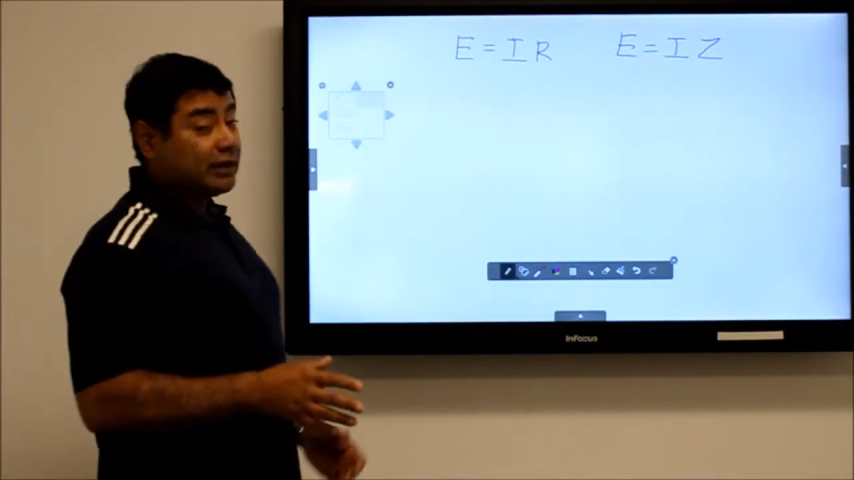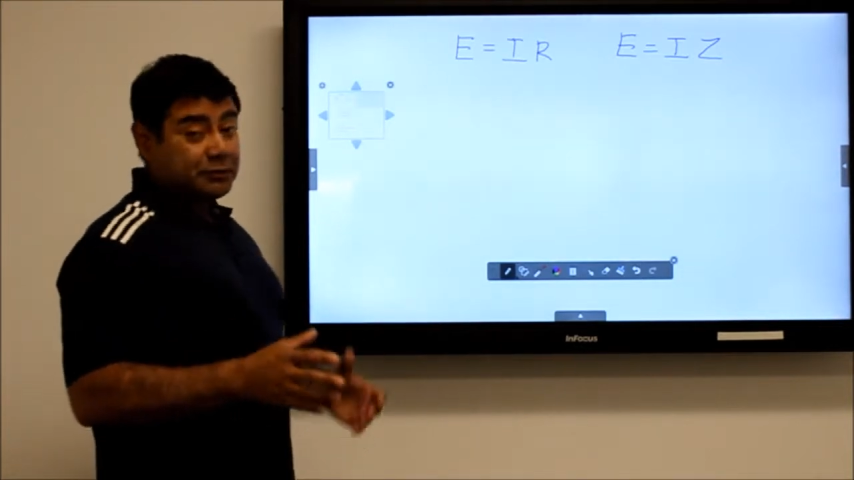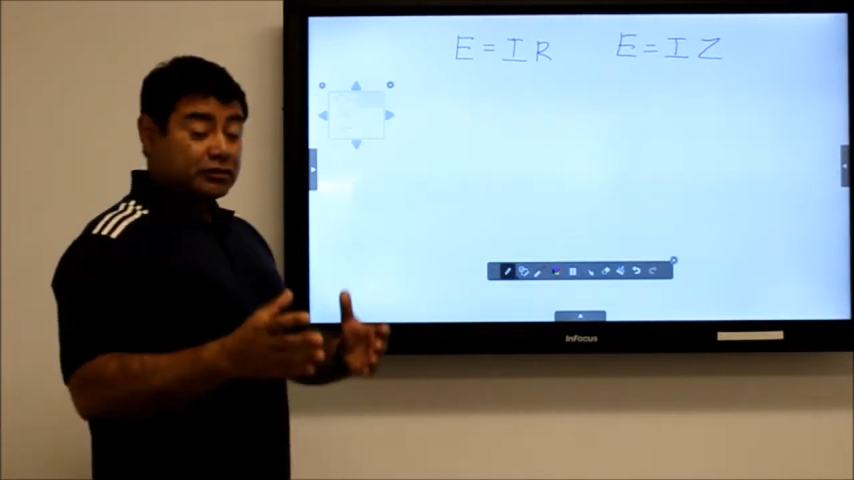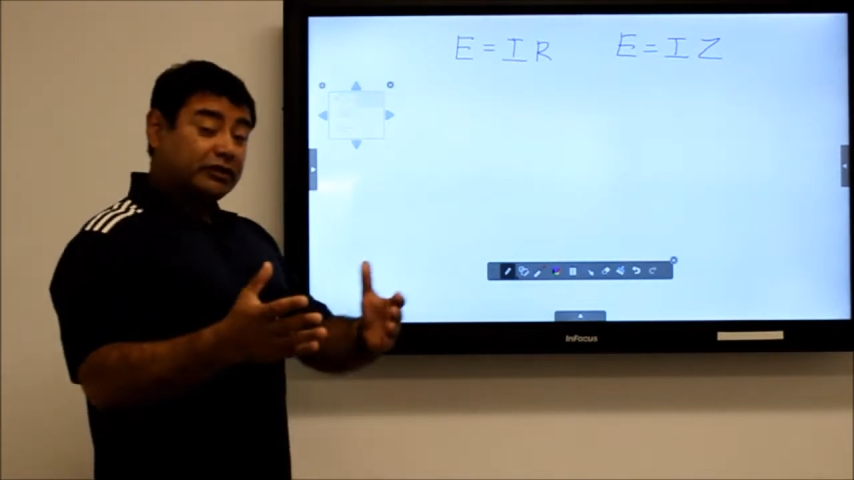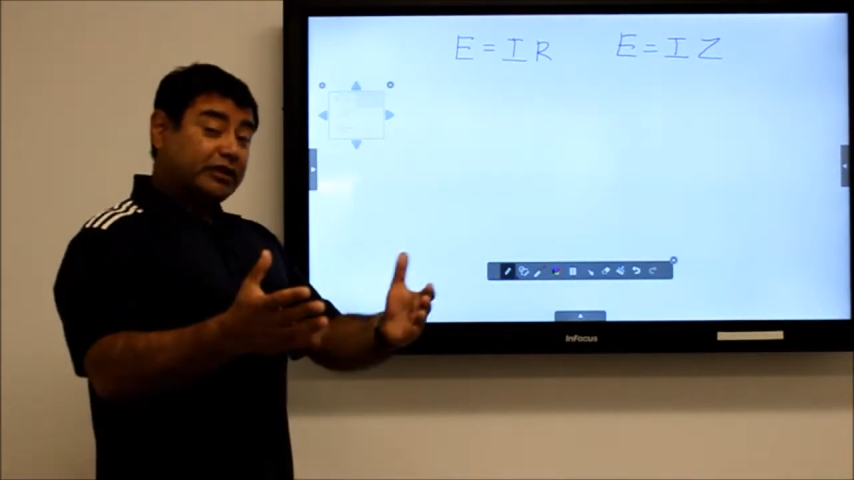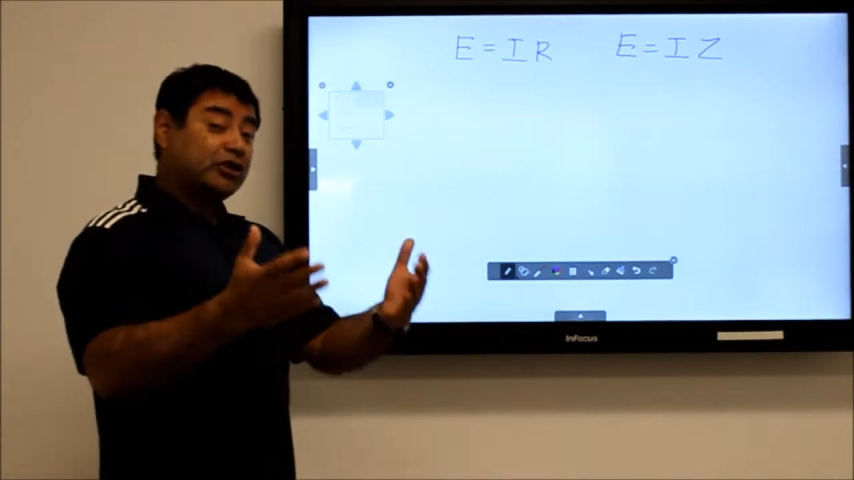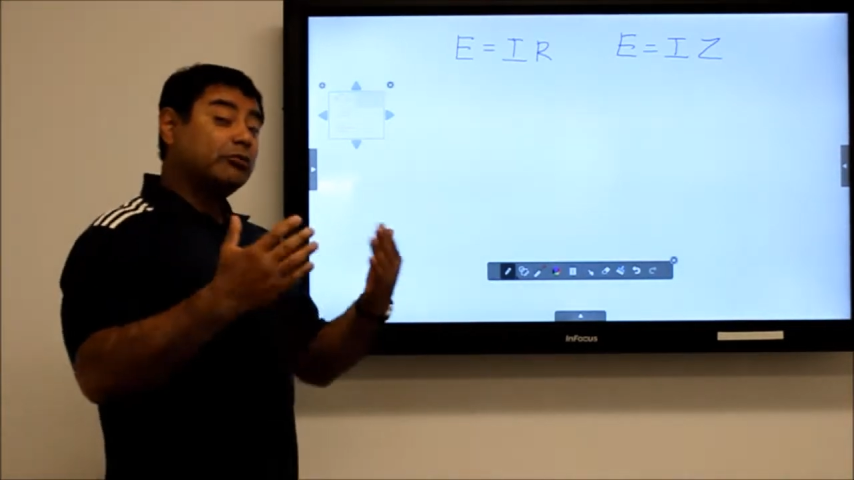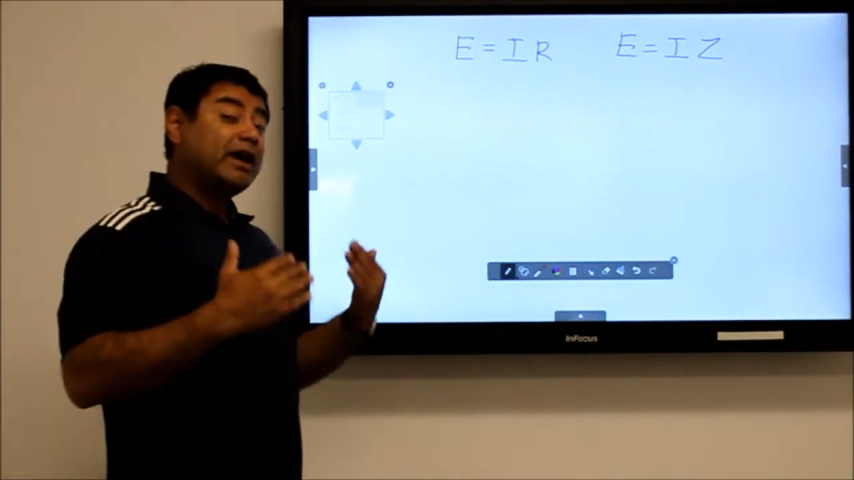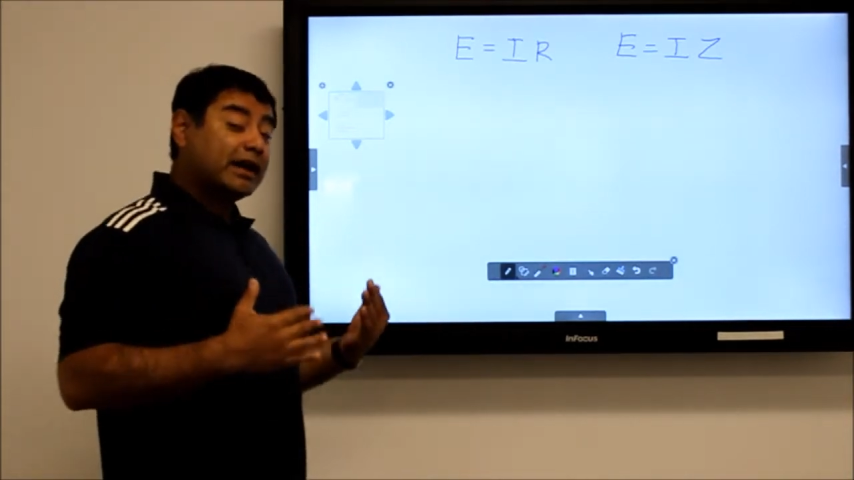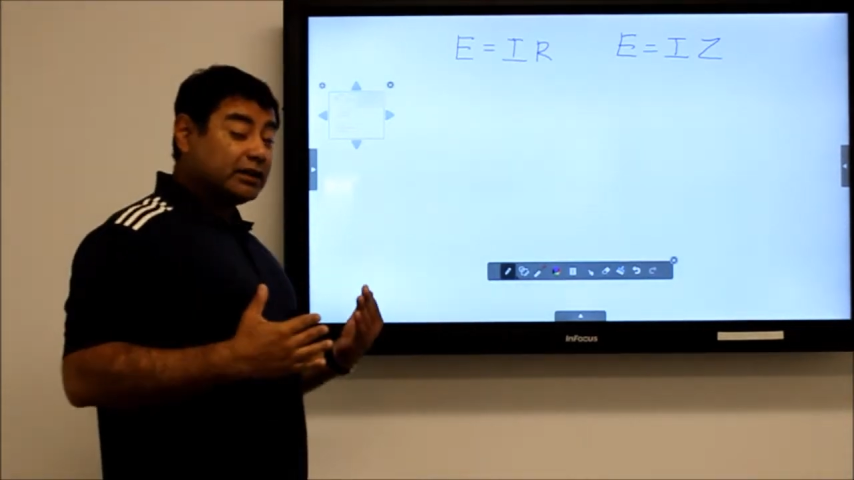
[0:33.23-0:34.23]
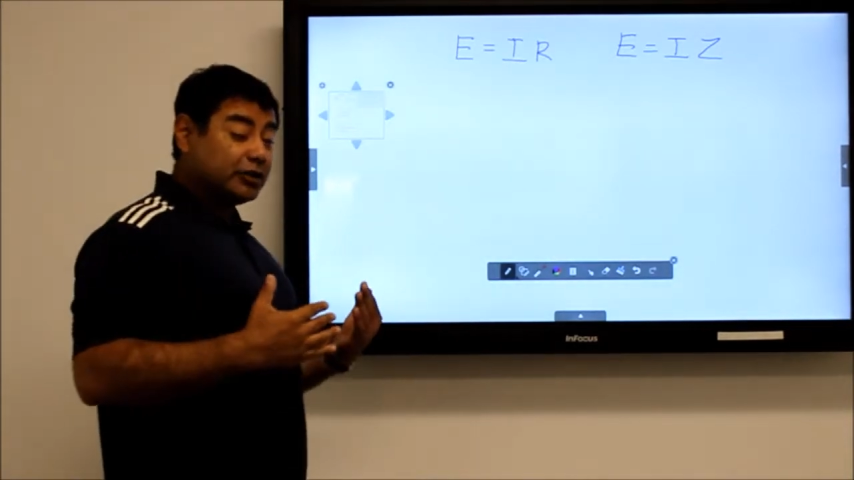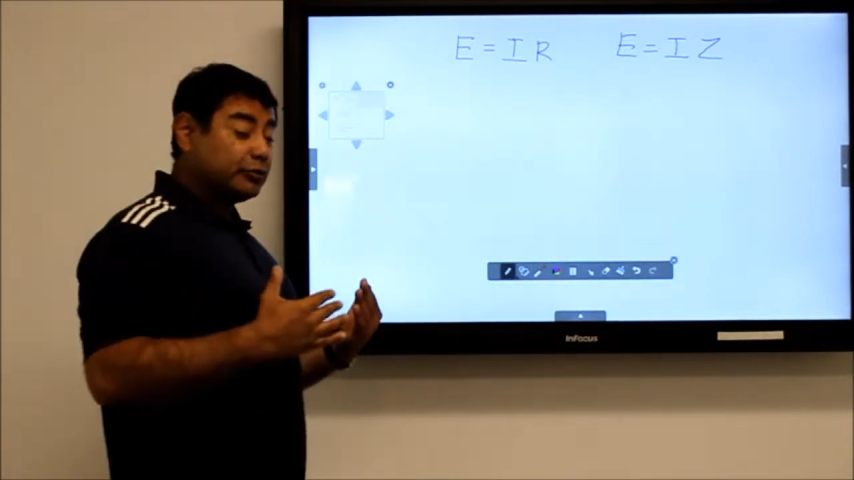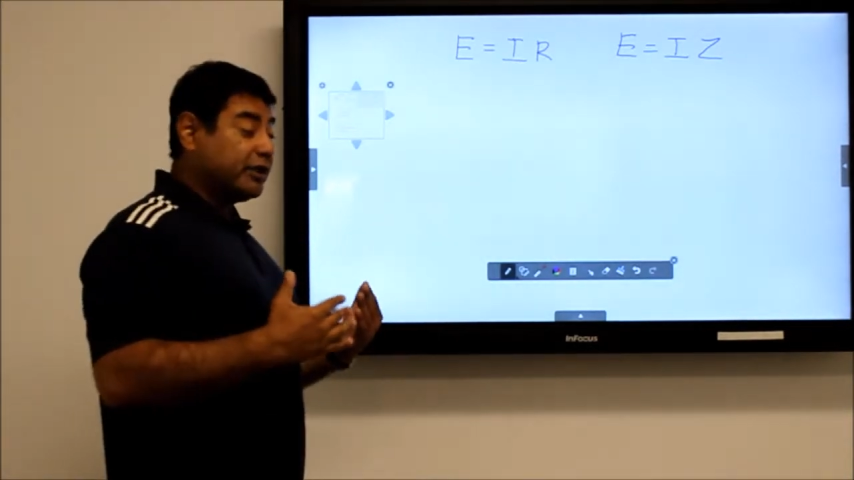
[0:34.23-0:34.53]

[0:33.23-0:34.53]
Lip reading: I'm just going to take you back a little